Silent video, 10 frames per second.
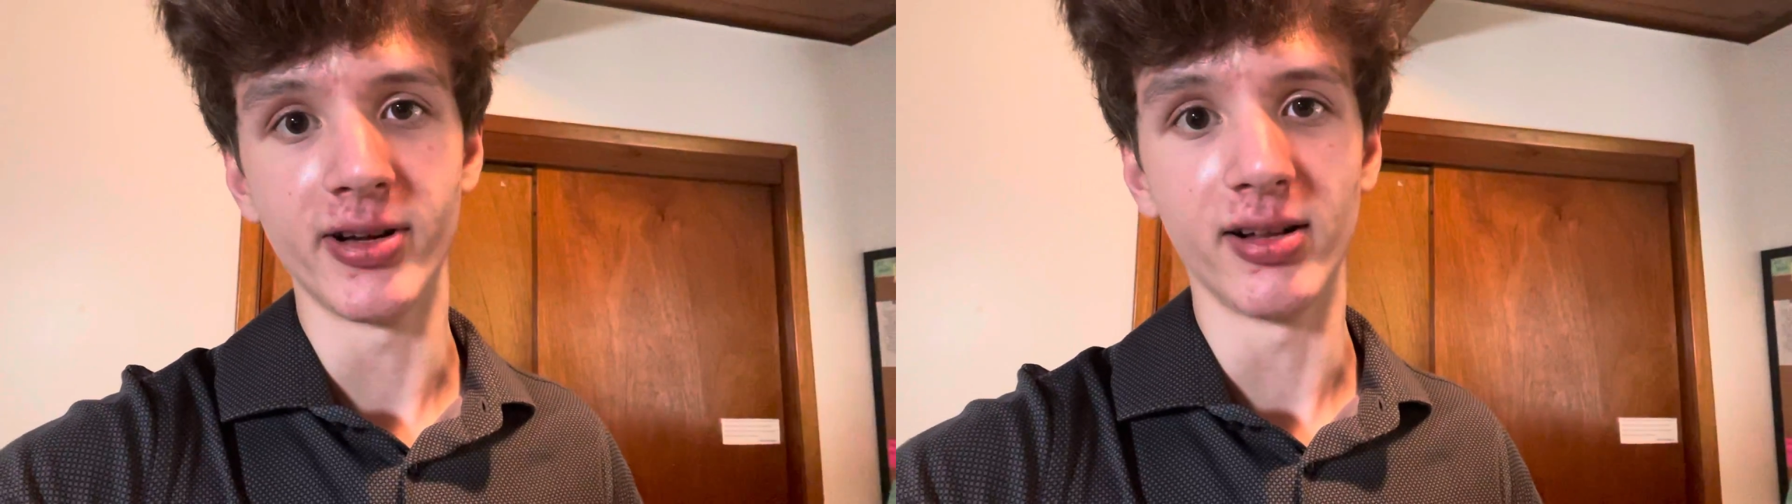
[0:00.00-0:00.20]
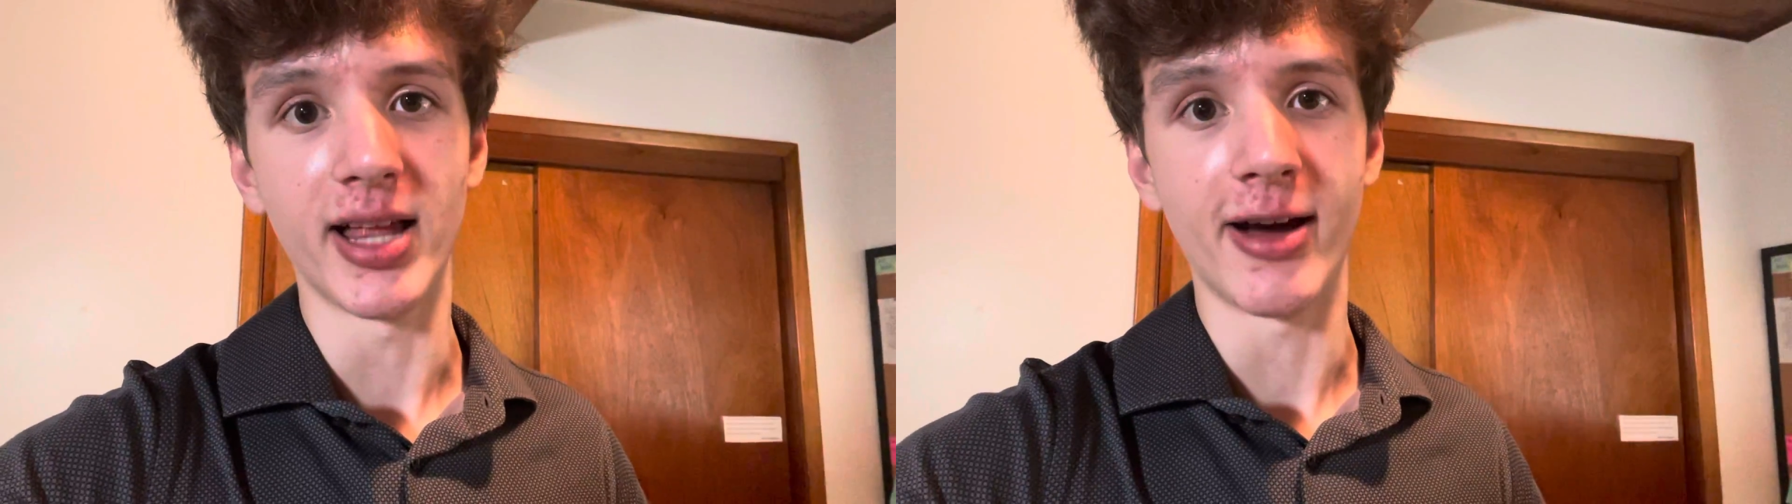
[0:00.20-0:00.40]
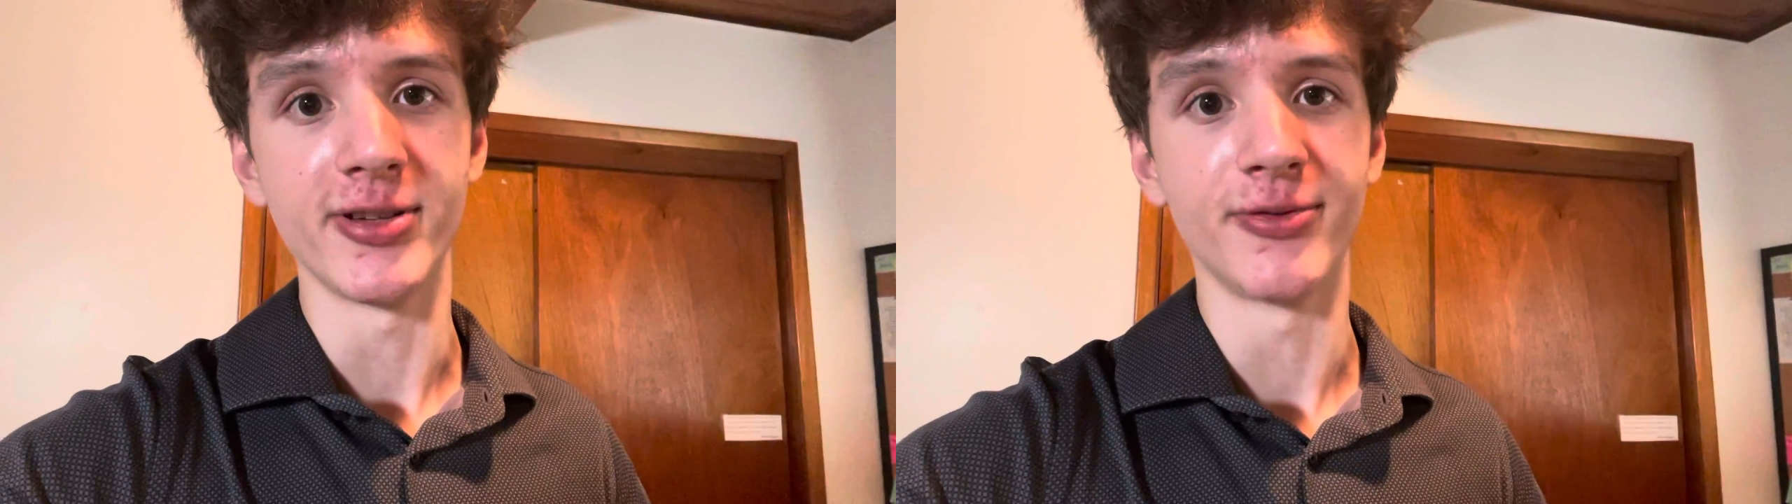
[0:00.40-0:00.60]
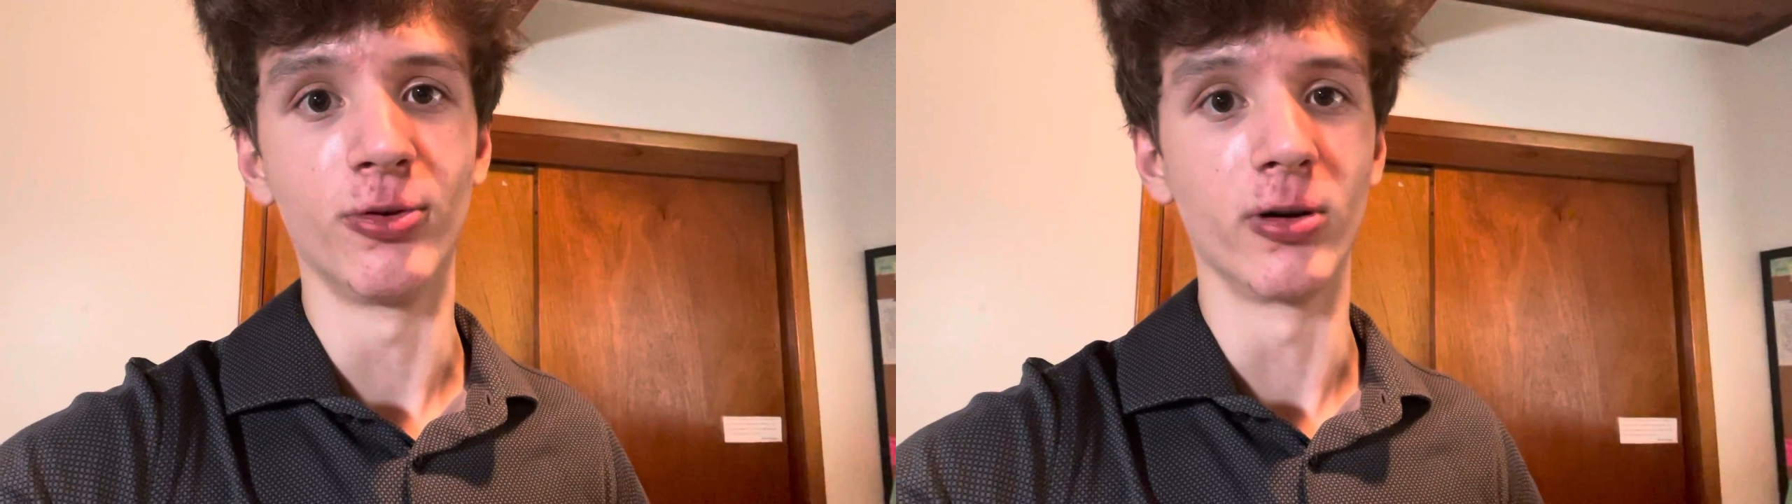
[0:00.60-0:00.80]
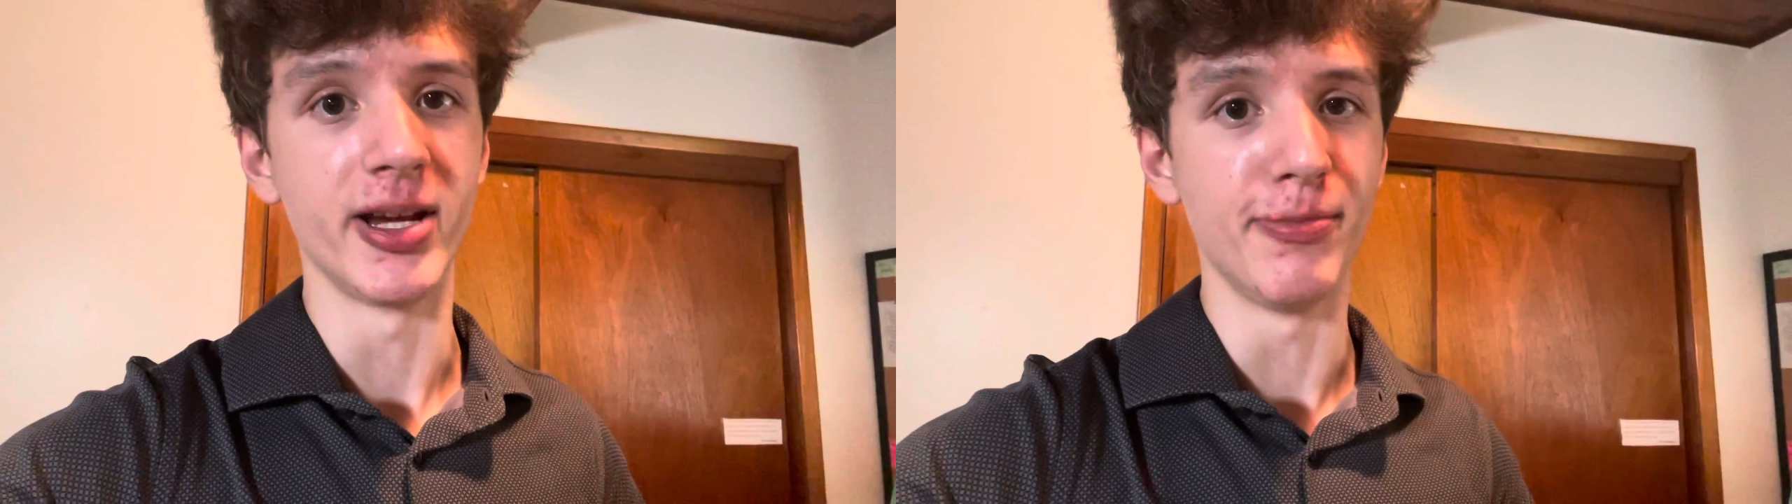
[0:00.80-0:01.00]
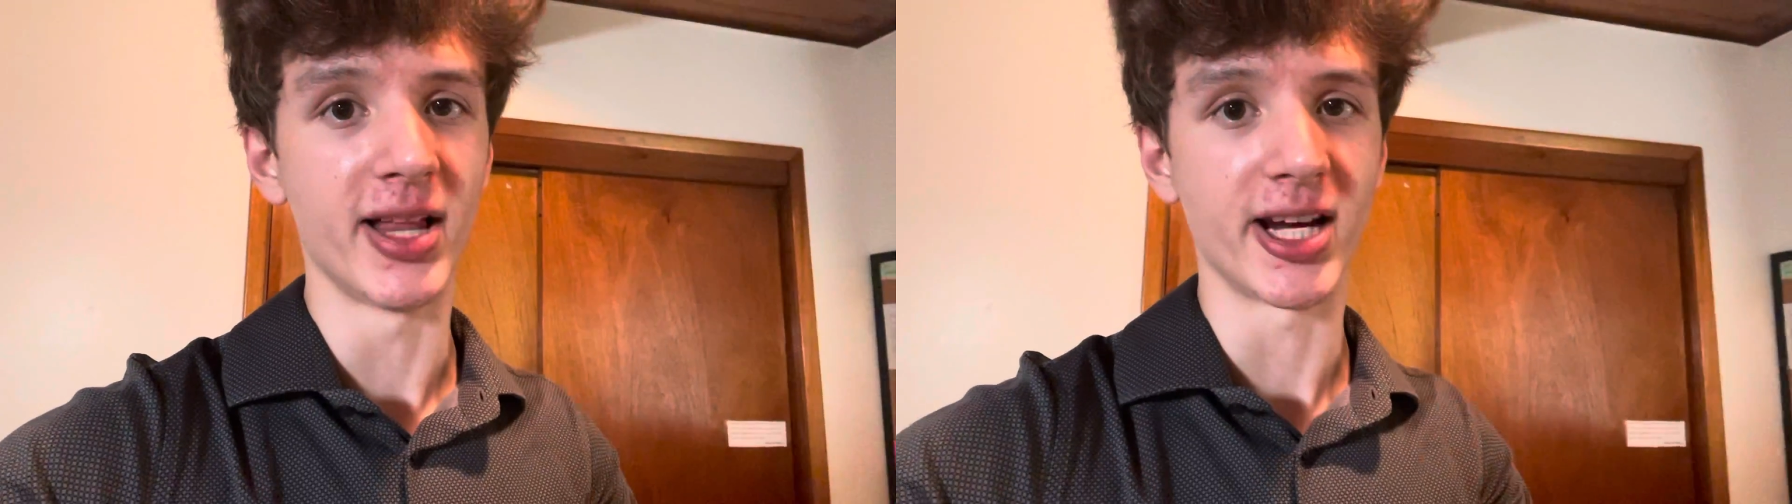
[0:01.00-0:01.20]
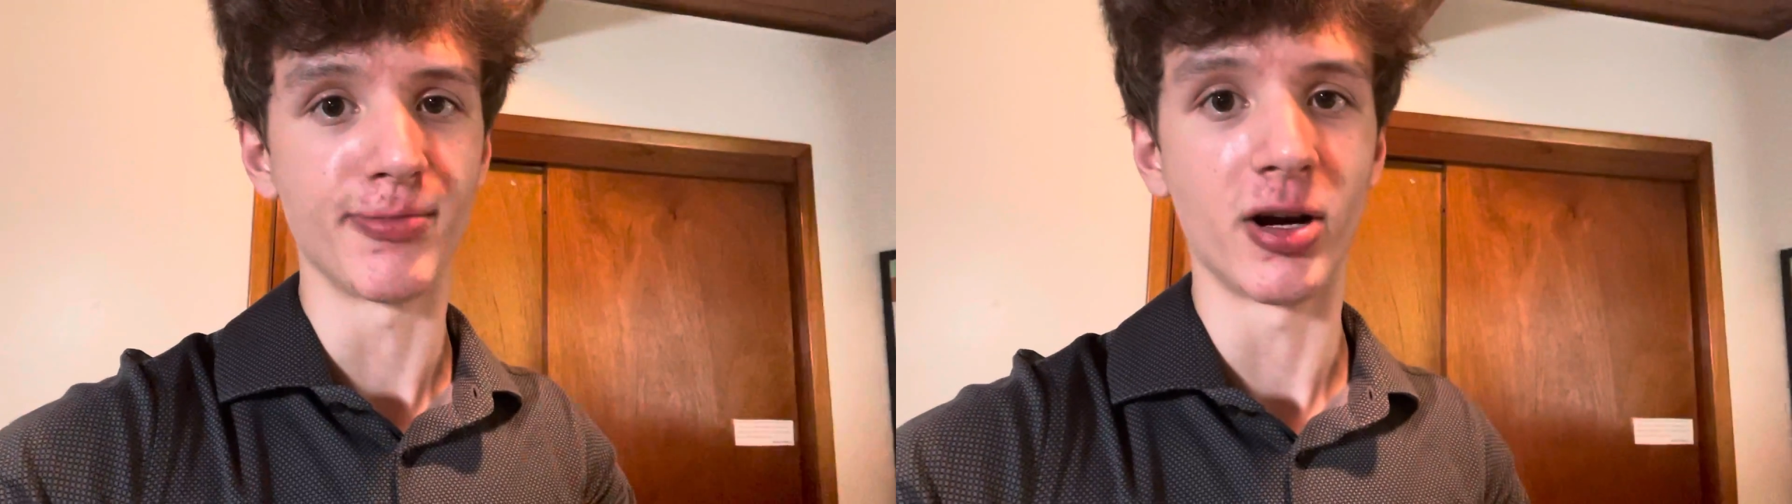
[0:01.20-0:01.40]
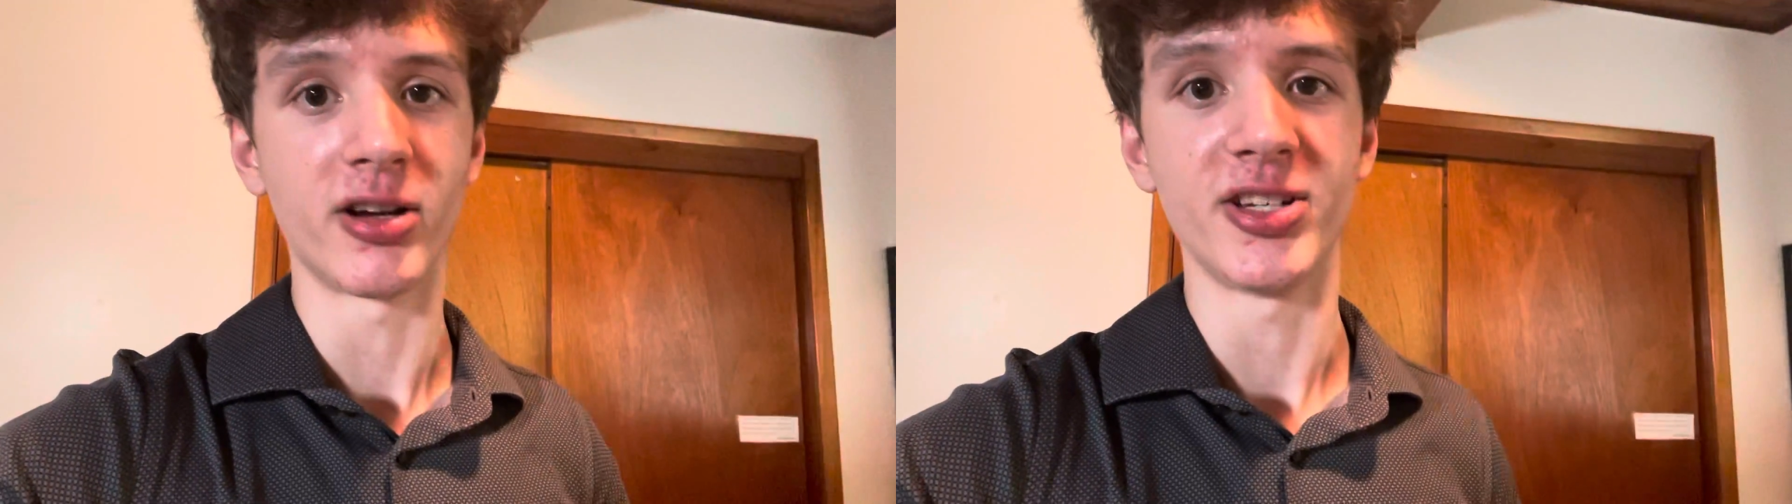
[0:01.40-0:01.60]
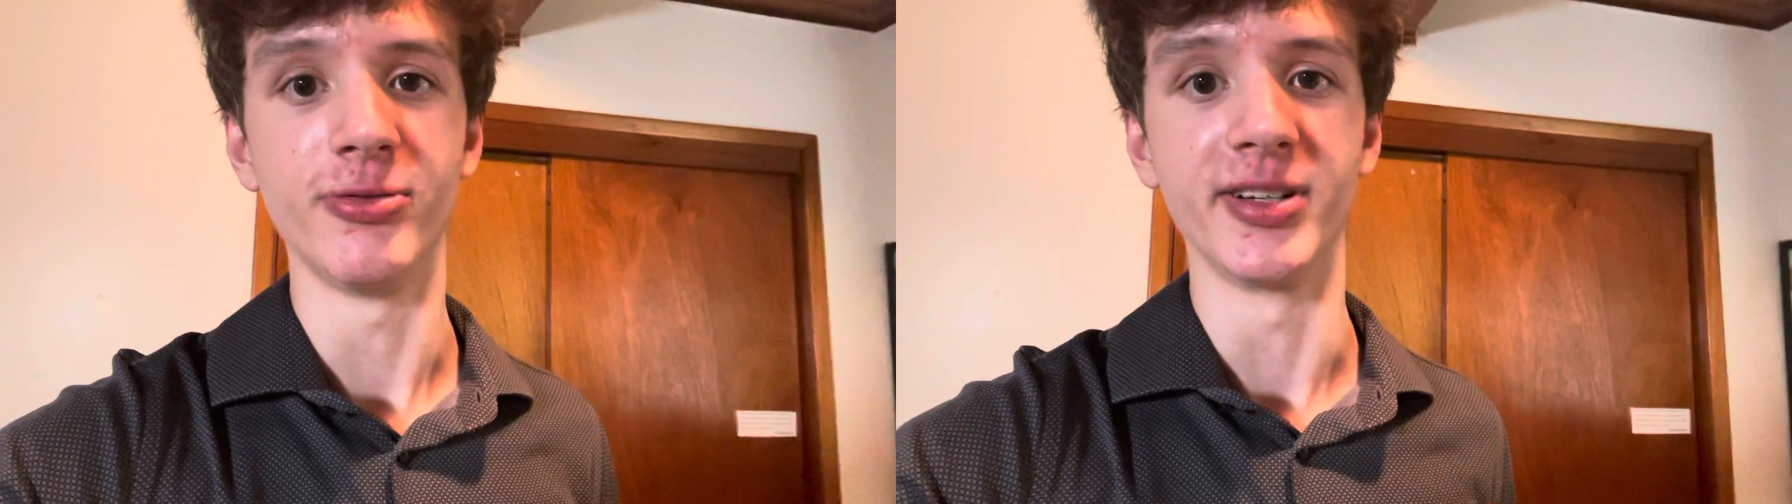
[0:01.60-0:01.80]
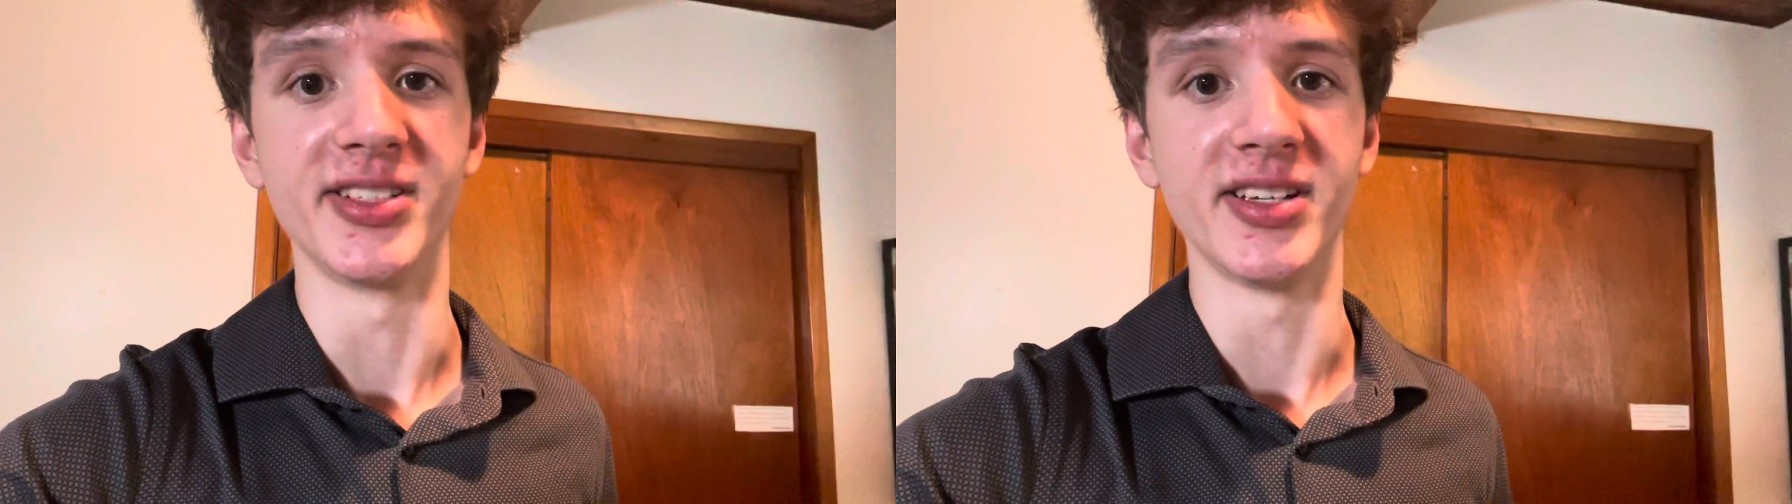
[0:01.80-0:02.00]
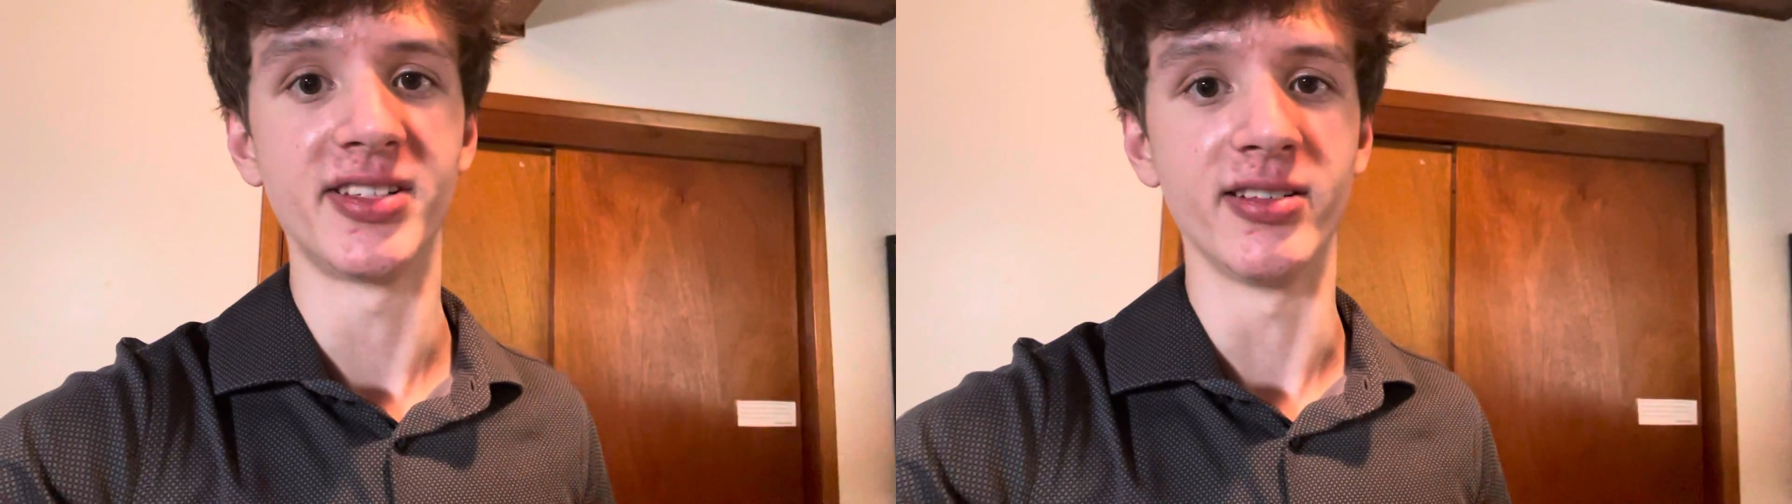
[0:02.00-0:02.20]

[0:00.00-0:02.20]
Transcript: allows for a black market to exist,